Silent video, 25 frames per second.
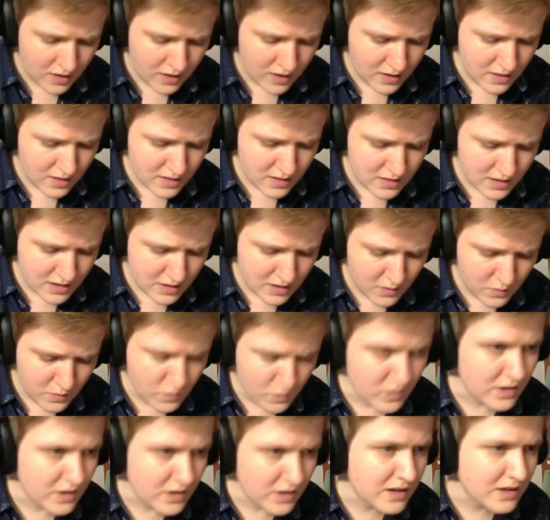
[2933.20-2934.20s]
And then
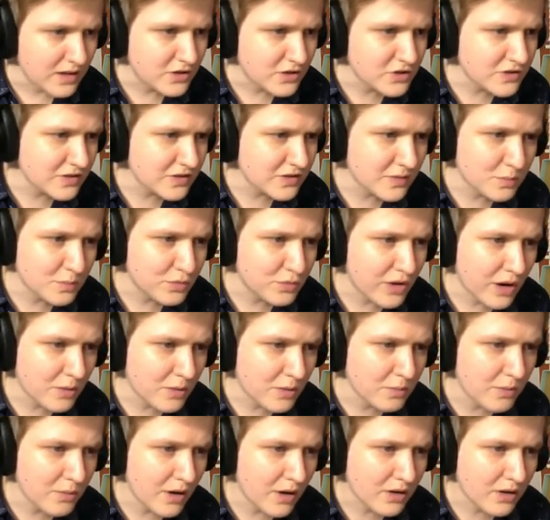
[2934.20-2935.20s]
we need just the
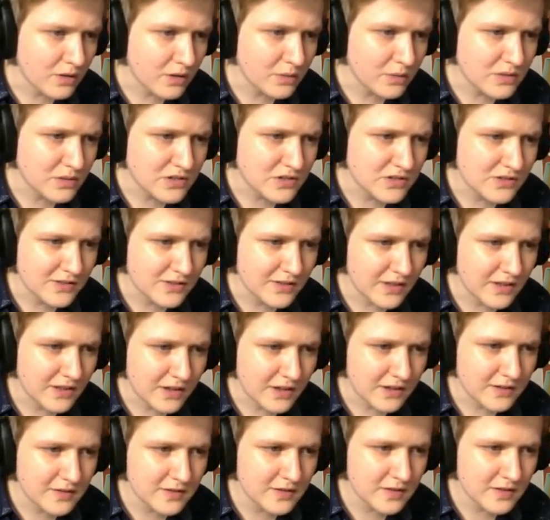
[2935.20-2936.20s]
brown bottle, which is
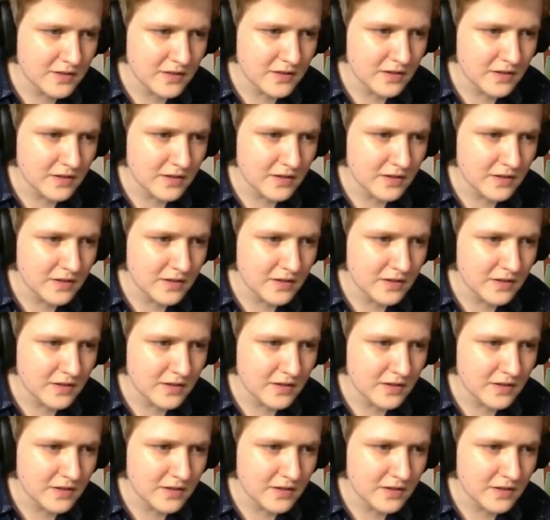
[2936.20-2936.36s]
this.